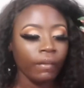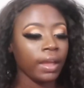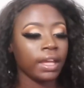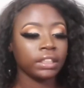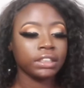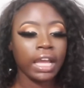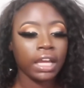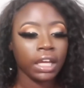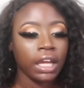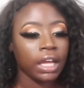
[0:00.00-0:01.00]
And
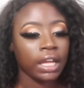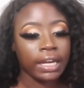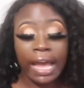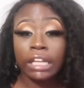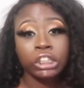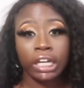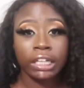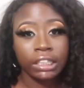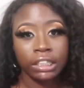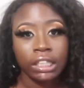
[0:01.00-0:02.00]
Jake not trying
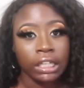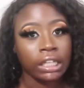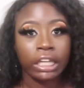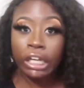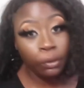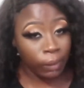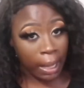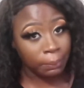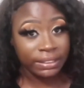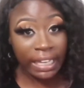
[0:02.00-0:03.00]
to hear what
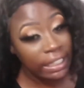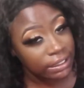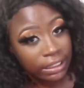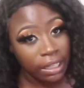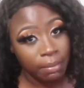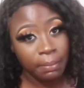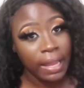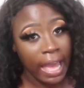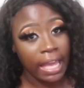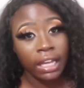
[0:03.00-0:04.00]
I'm saying to him. I'm
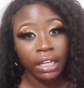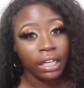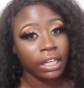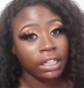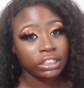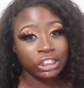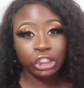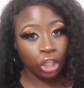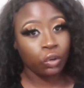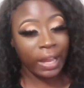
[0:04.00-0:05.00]
like, just
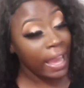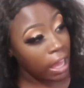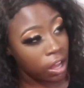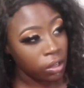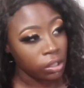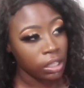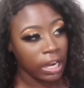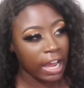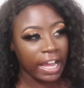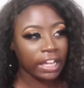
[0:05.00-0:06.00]
slow down,
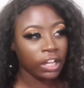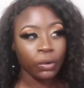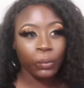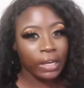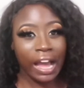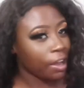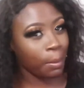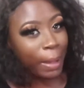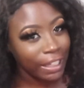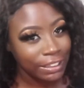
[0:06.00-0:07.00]
like, we not gonna
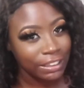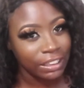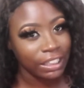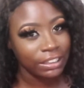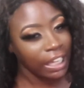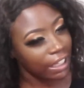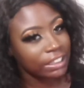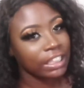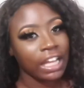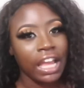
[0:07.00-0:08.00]
make it to the next
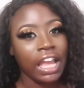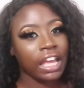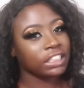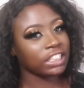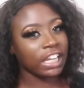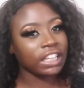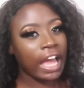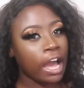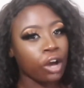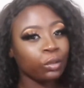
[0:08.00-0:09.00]
exit. And Jake
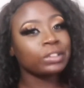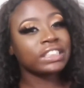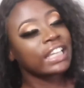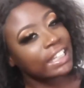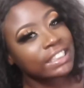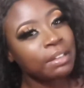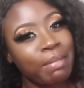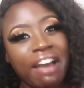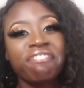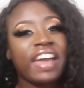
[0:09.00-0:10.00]
like, oh, you testing
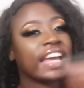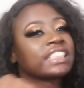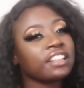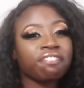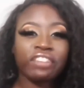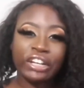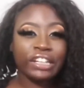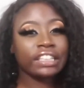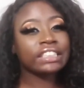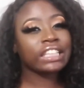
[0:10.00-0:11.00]
my fast and
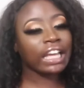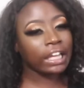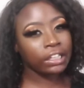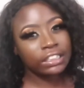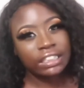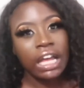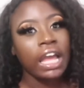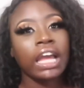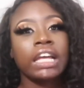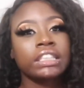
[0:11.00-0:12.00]
furious skills.
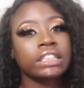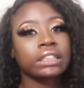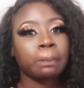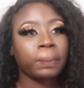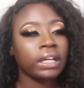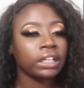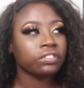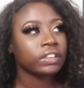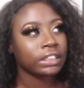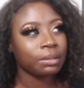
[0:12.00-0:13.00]
And he just put his
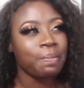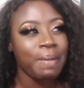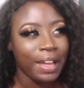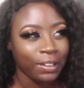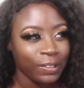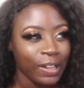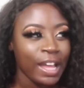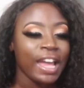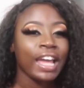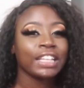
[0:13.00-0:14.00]
foot to the metal
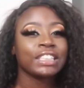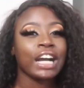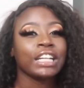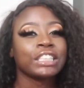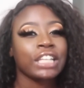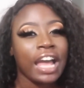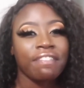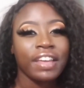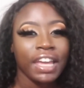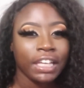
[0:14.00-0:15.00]
and started
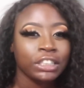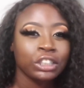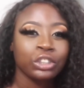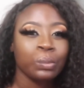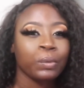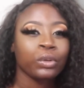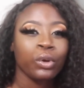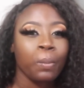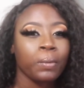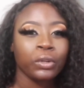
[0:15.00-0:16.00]
driving extra super
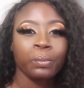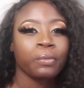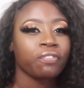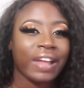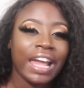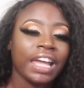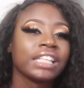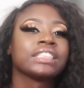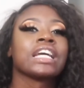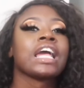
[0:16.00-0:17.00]
duper
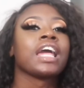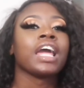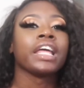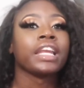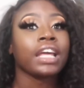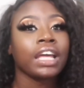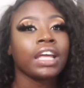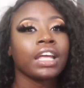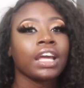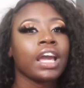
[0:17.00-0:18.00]
fast. And
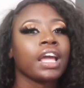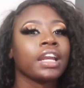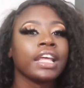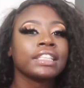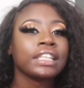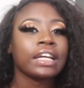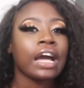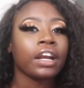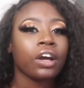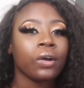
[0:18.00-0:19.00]
then next thing I
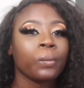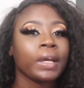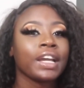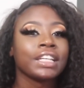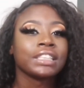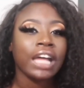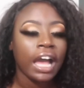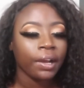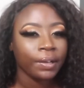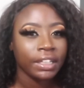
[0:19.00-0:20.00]
know, we hear
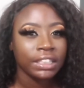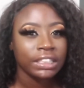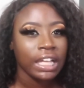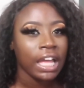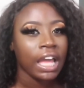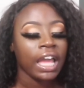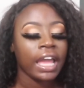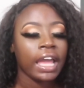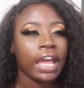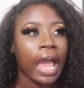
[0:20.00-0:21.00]
sirens,
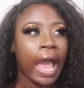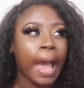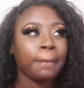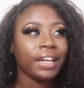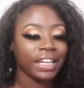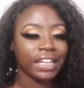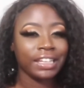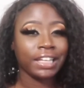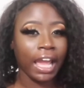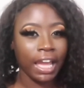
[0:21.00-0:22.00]
and I'm in a
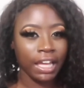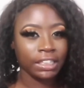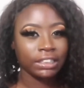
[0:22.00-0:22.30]
daze.